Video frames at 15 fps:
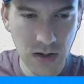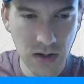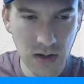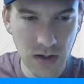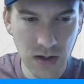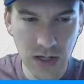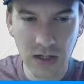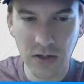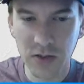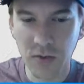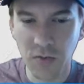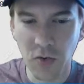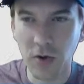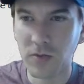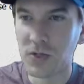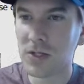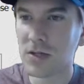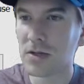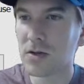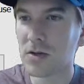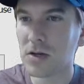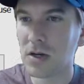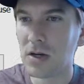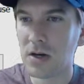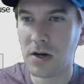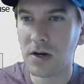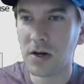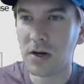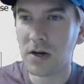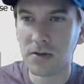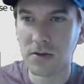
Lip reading: That looks promising. Okay, other.